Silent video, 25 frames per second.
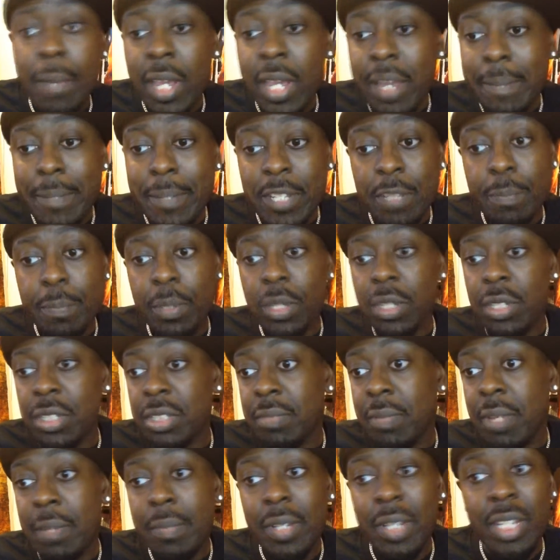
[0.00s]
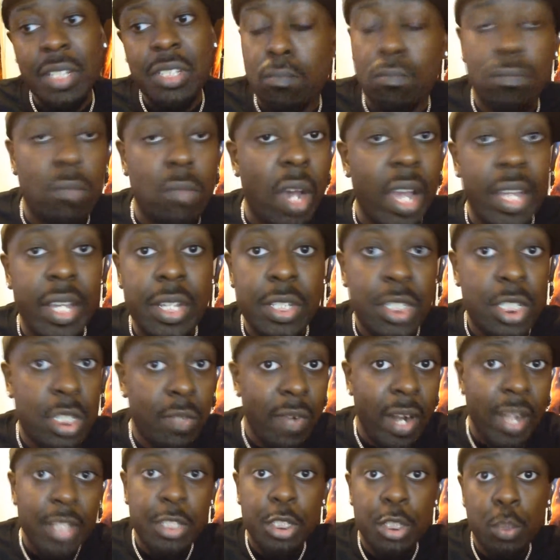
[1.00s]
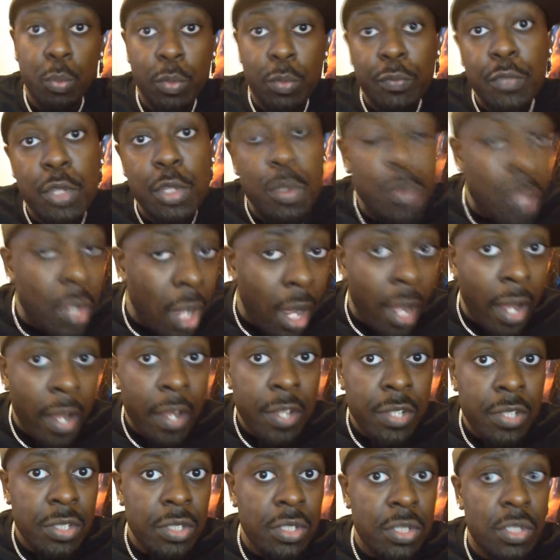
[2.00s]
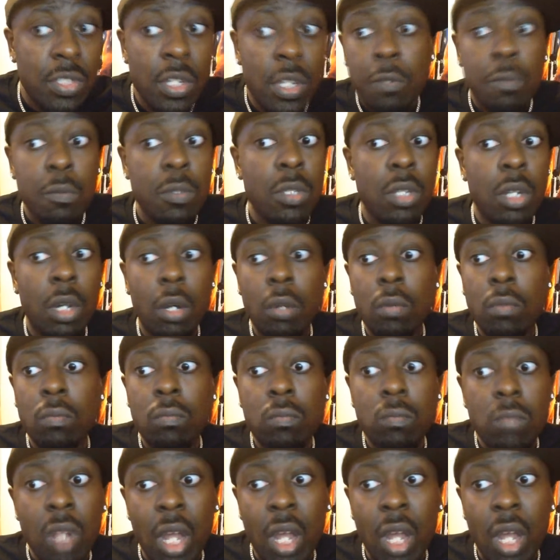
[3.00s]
Maybe it's because my interaction with you guys, you know,